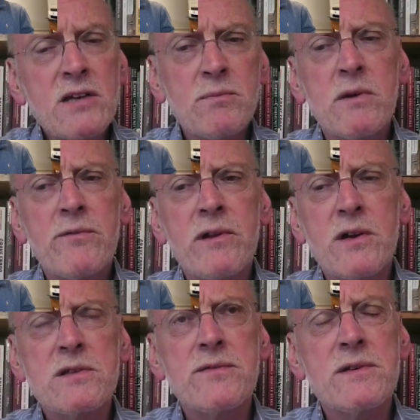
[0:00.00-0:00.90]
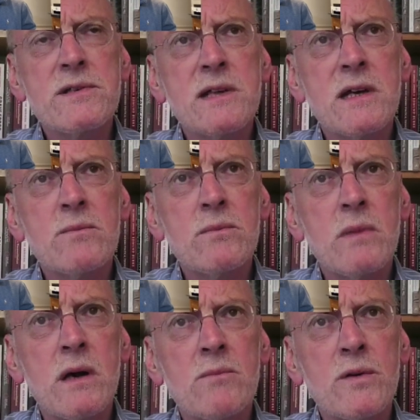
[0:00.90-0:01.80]
Enlightenment philosophers
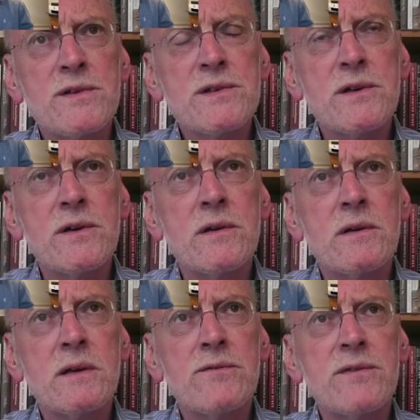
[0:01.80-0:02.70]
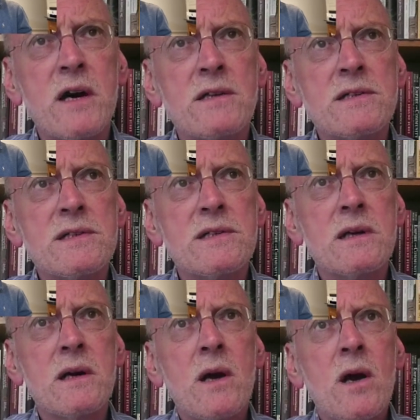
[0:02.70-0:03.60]
like Montesquieu in
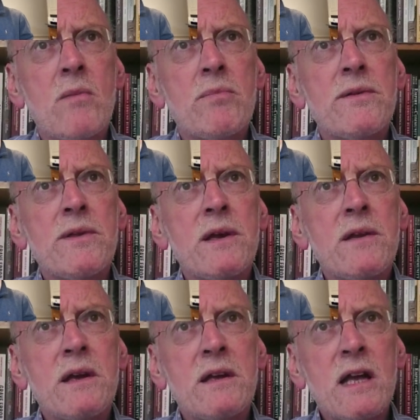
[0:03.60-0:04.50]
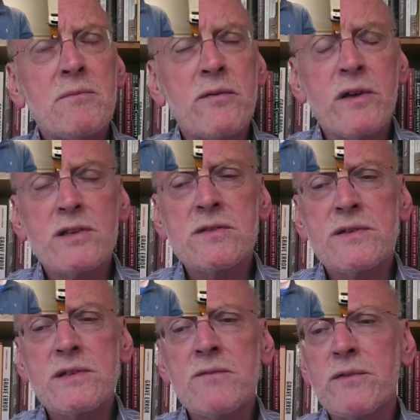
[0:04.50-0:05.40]
France, but the Enlightenment
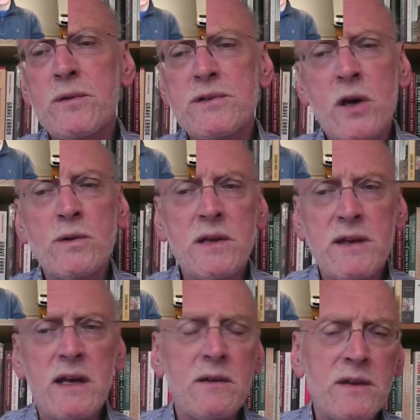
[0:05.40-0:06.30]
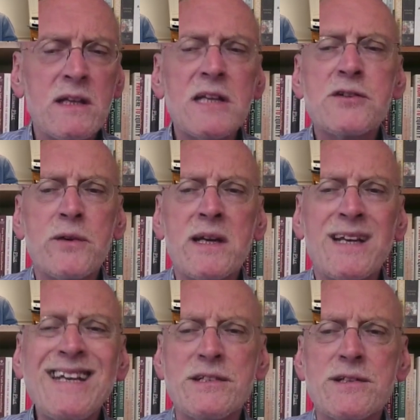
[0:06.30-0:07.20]
philosophers influenced only the
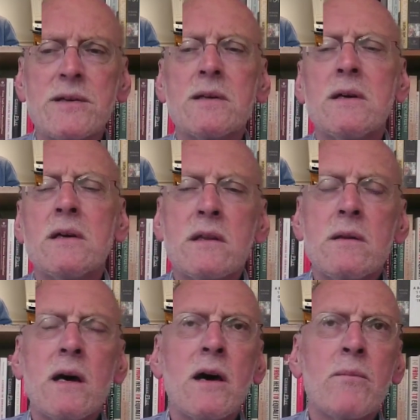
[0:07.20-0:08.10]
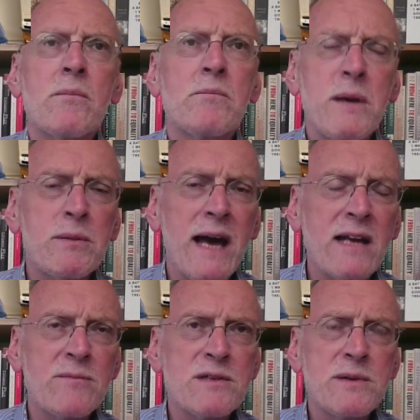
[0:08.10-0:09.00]
literary elite,
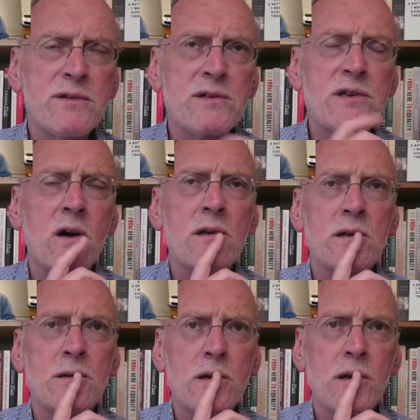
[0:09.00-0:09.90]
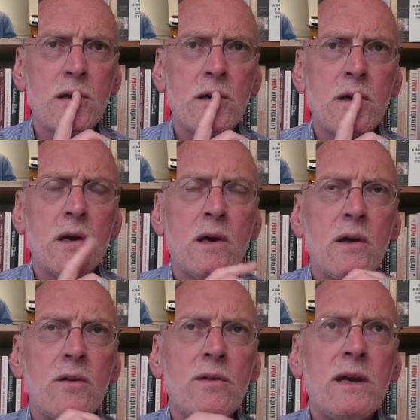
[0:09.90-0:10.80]
people like Adam Smith in Scotland.
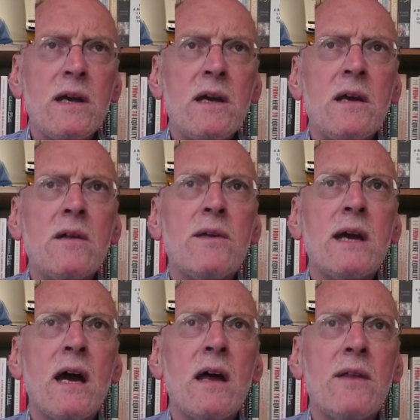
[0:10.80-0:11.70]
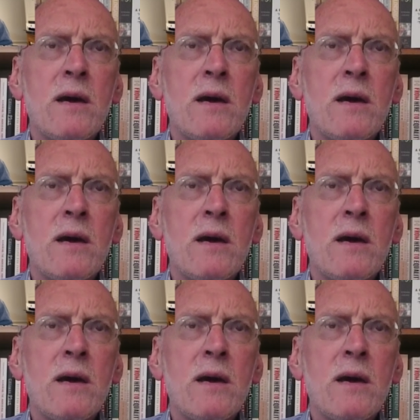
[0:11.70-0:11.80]
The